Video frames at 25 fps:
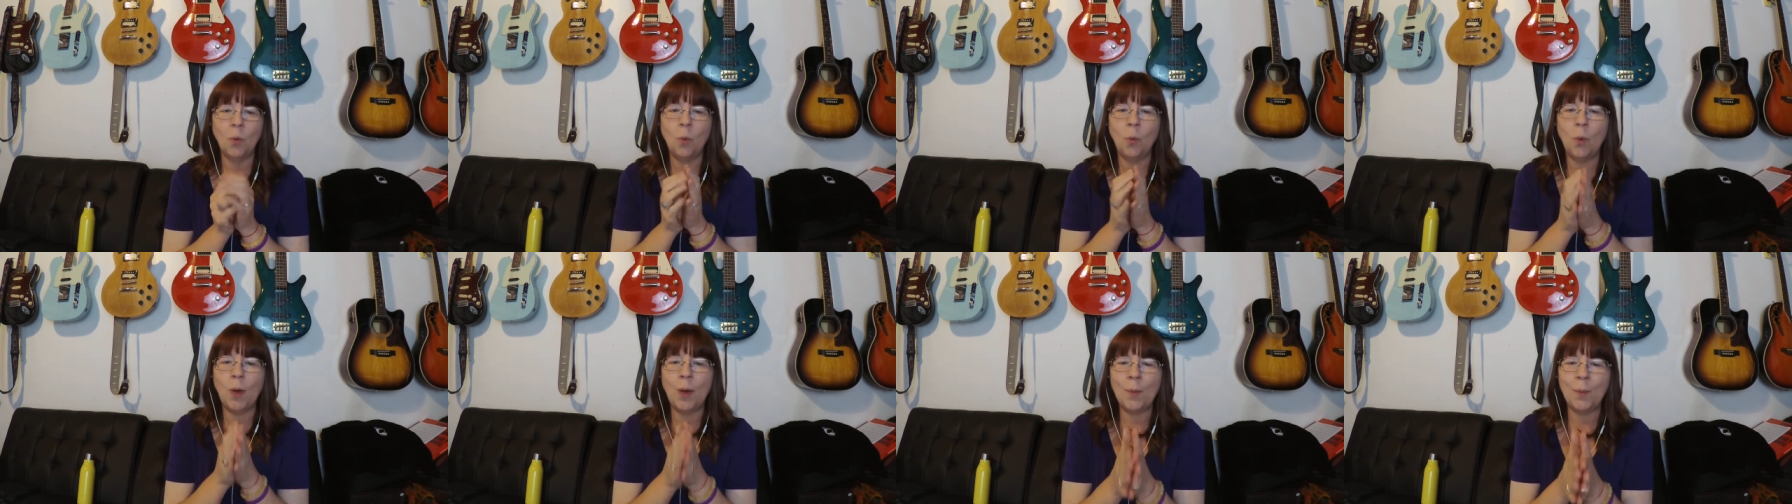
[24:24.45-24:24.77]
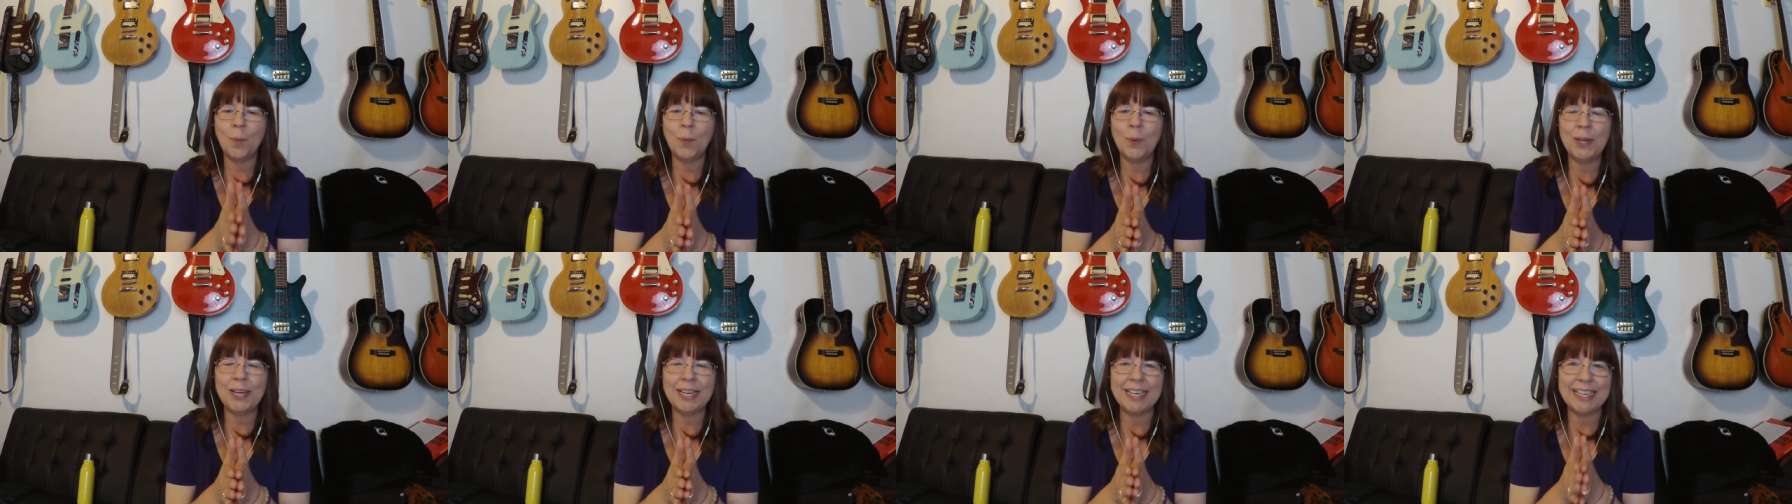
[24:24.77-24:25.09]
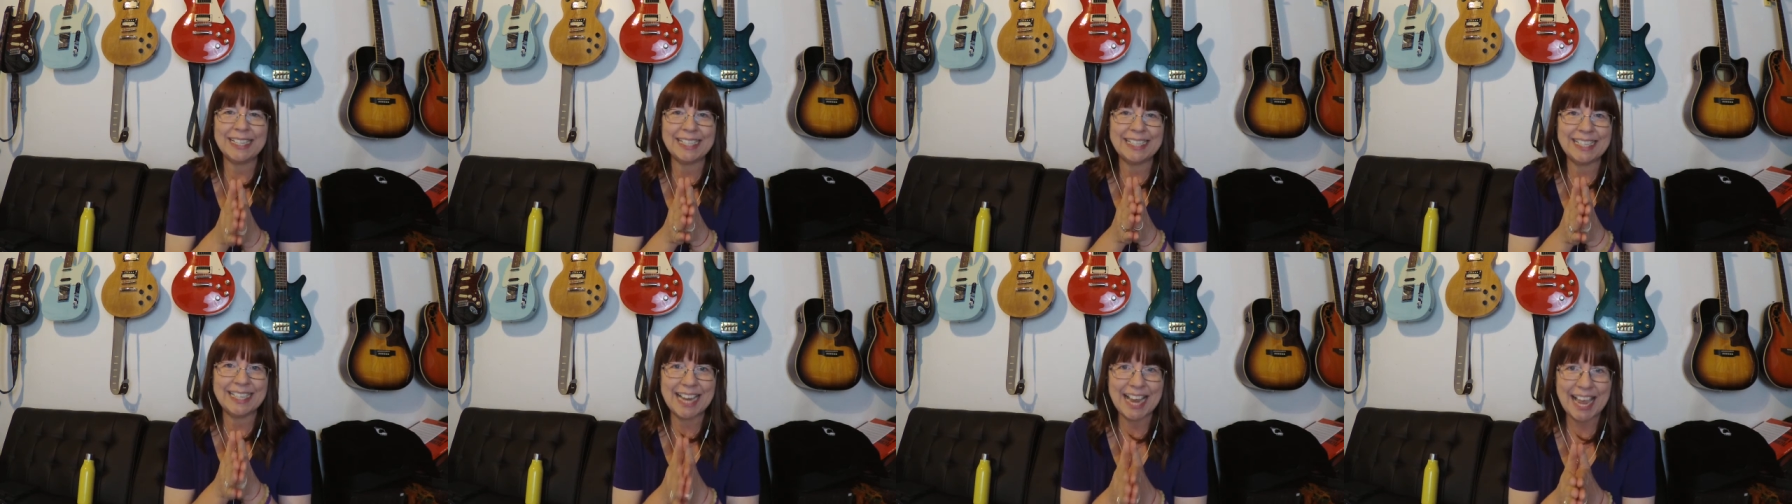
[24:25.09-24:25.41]
what would
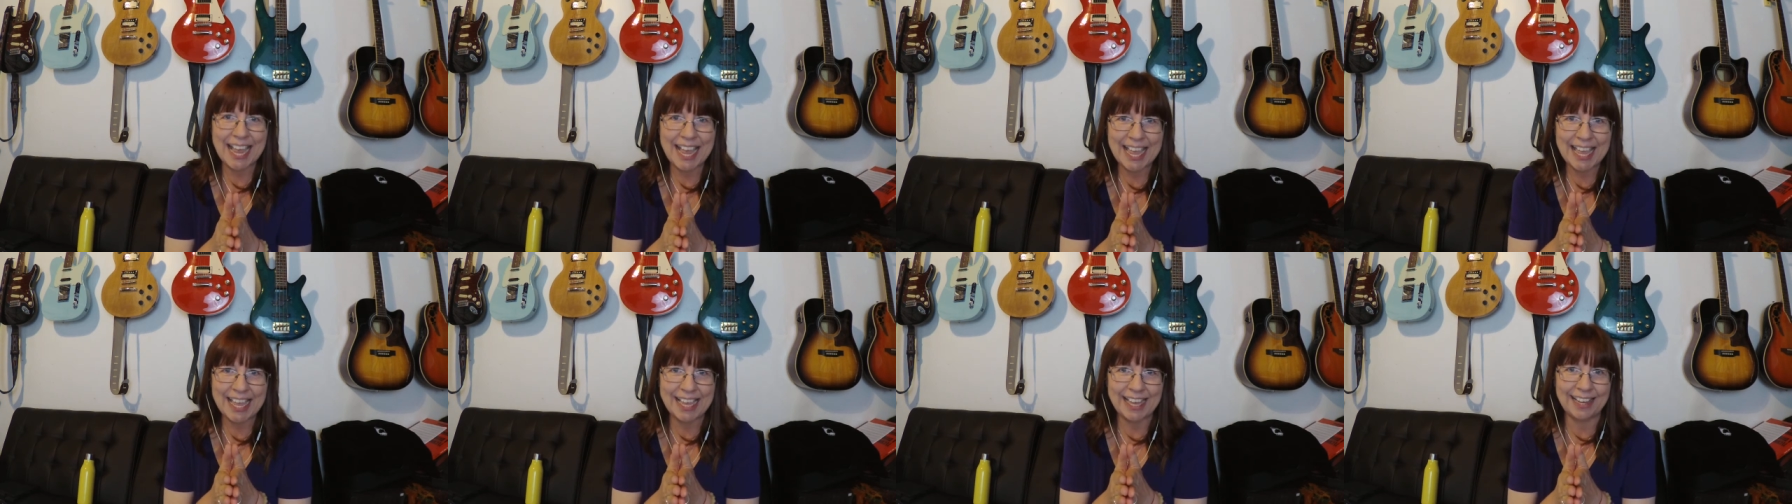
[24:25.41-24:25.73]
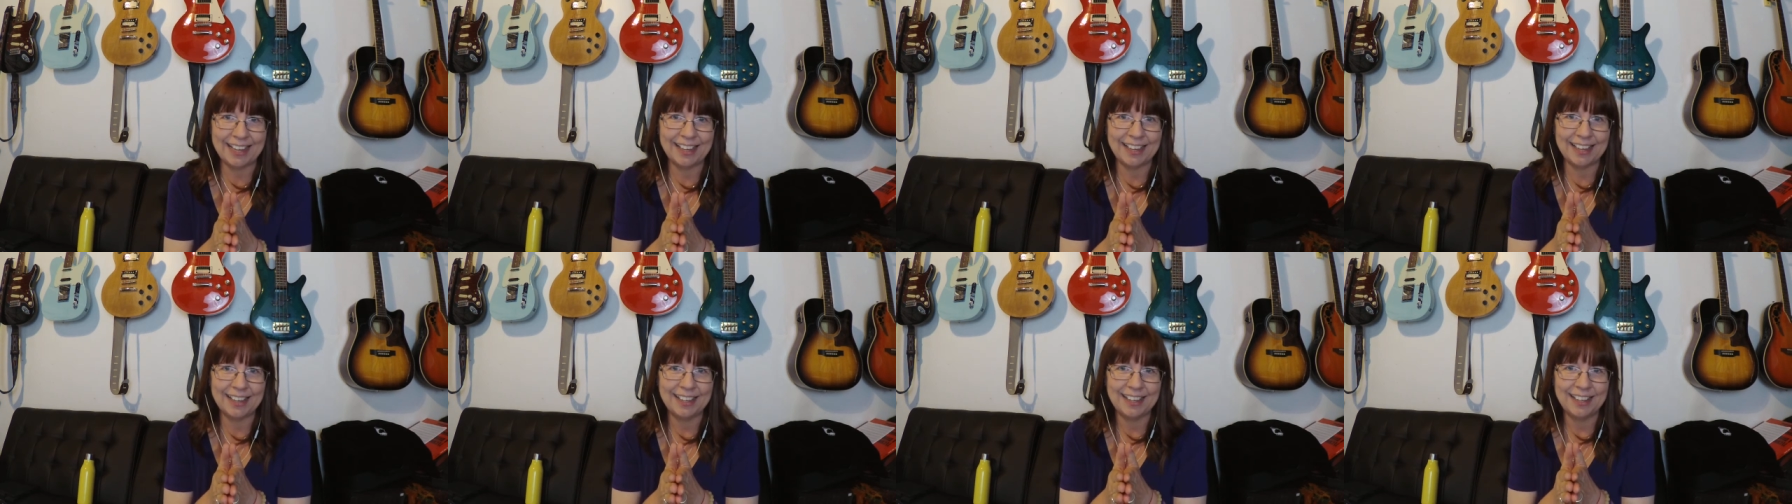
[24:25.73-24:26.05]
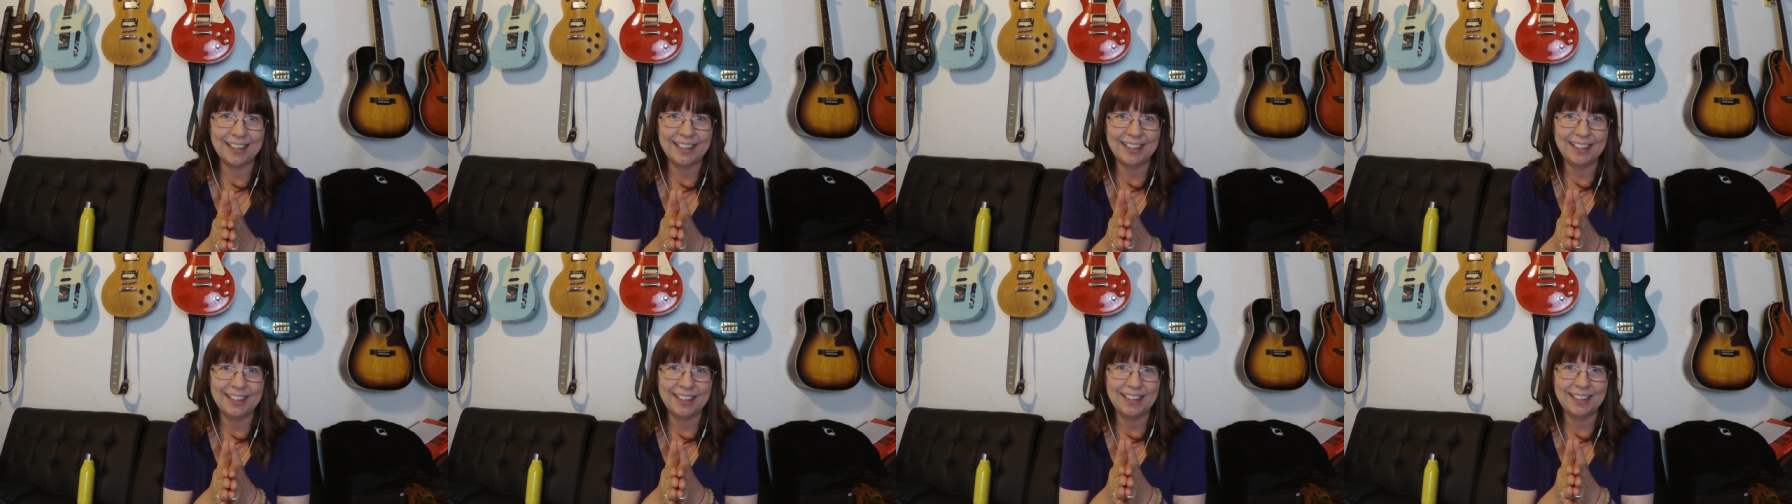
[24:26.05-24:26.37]
it take?
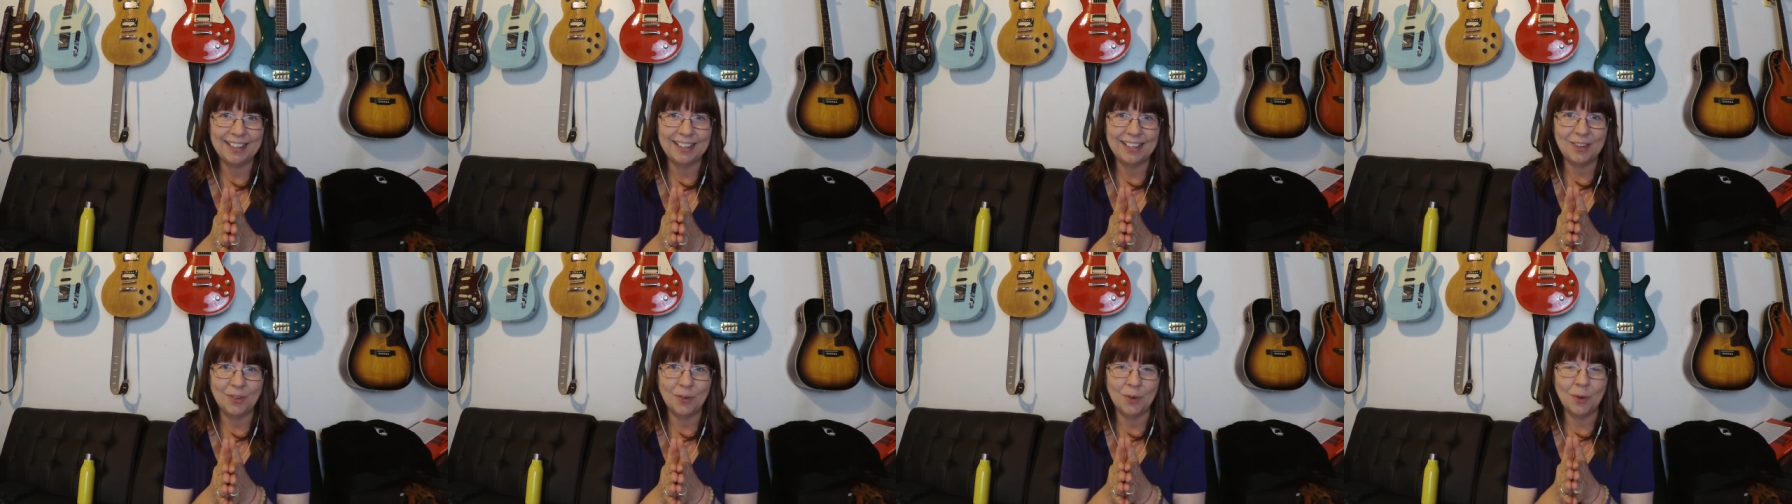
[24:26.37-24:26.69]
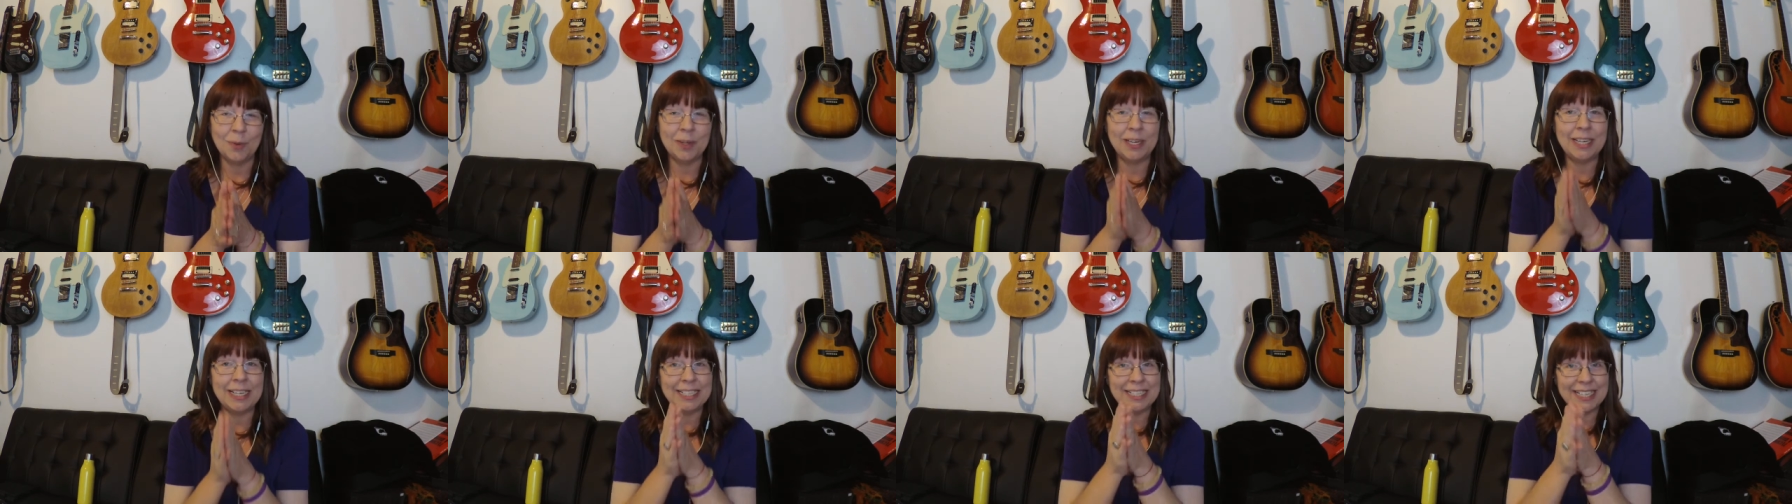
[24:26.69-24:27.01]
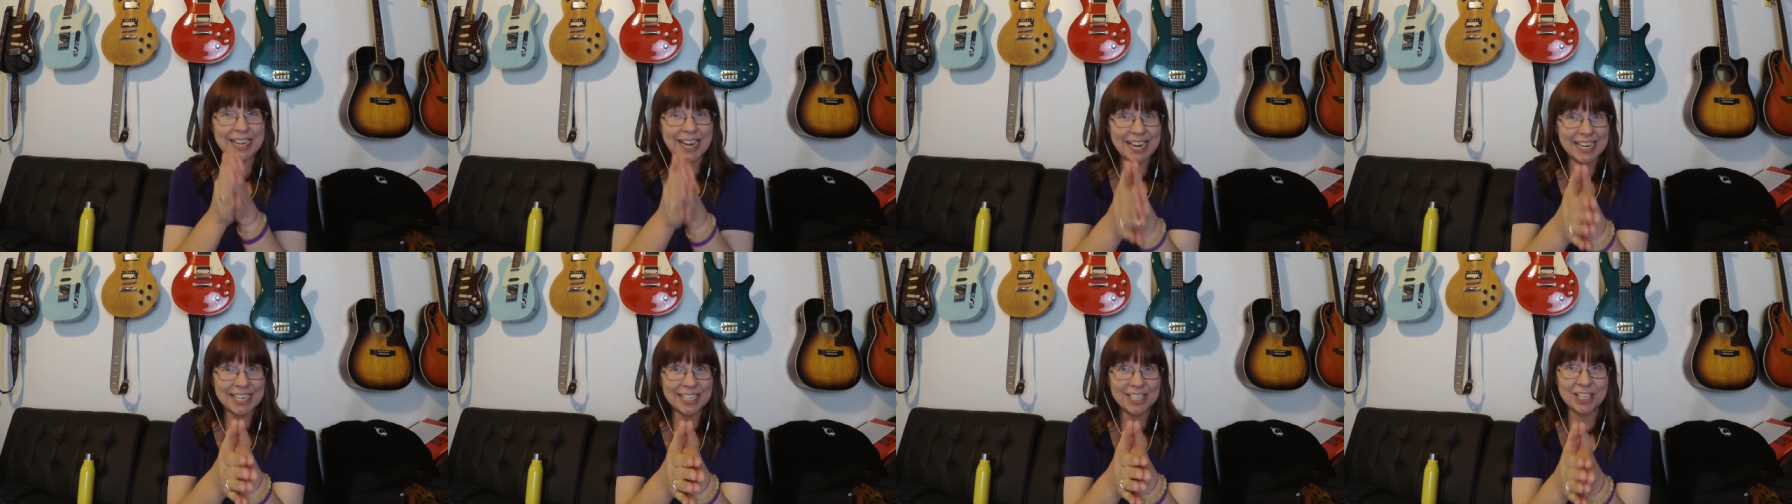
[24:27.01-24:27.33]
What would it
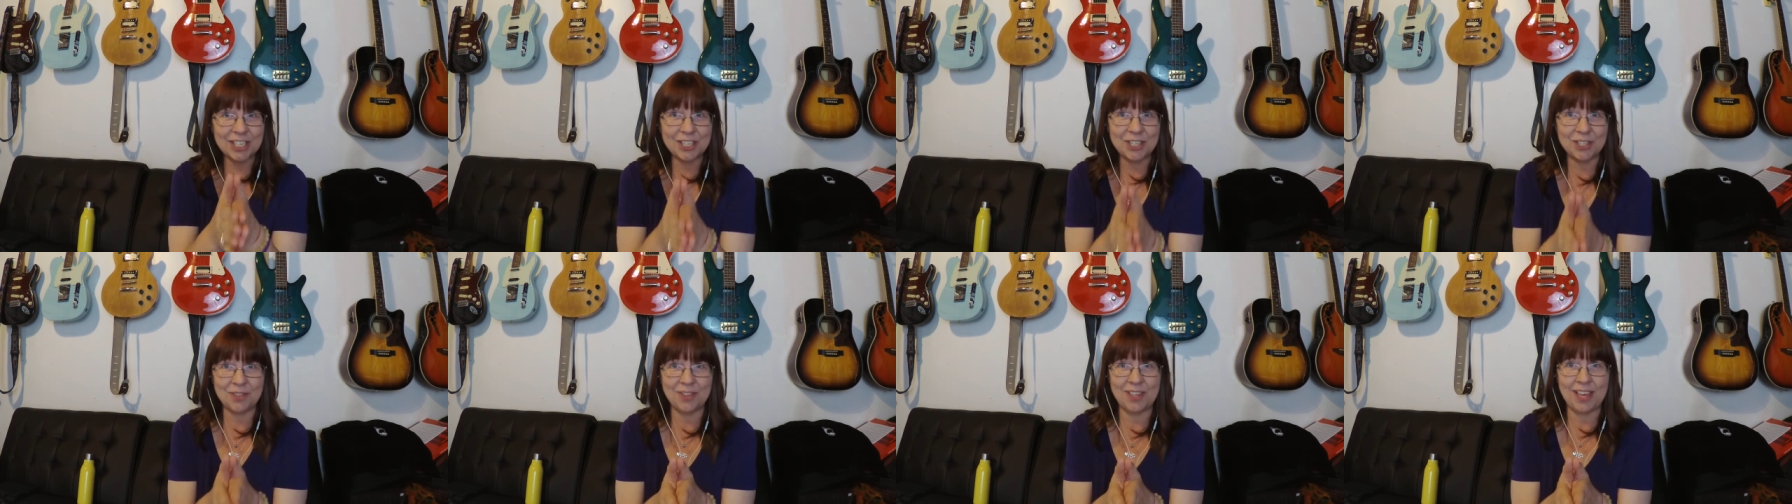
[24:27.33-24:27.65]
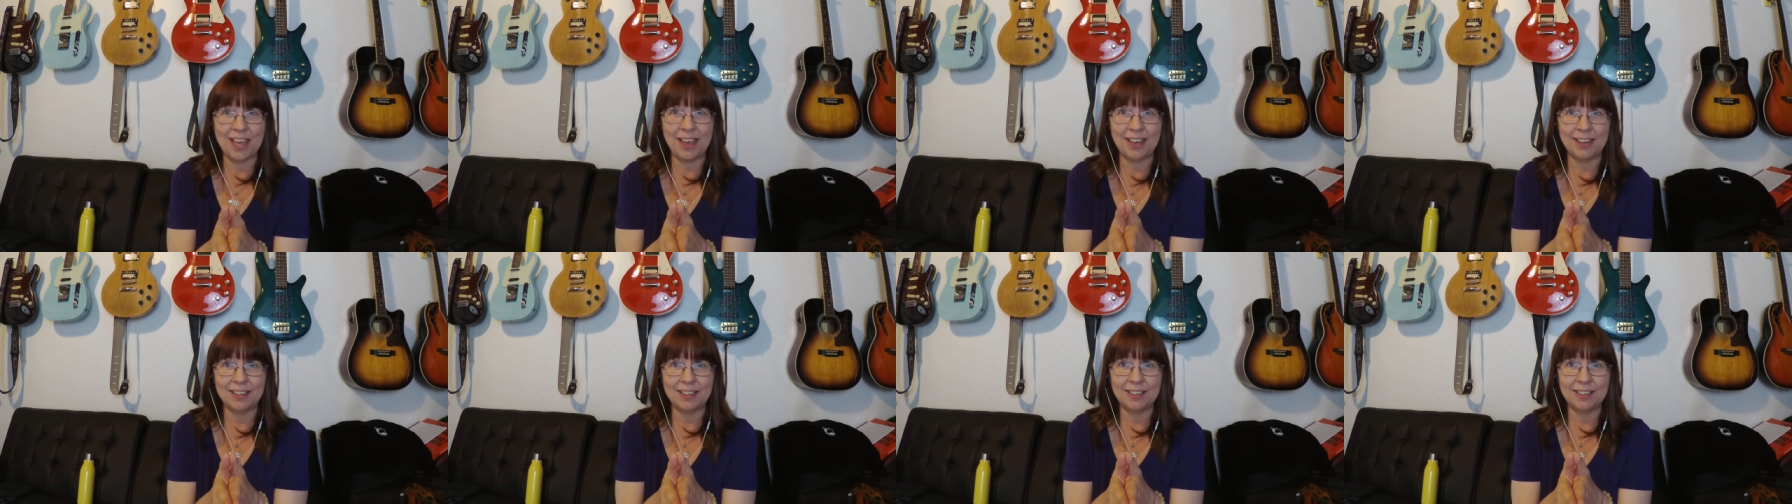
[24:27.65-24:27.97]
take to do that?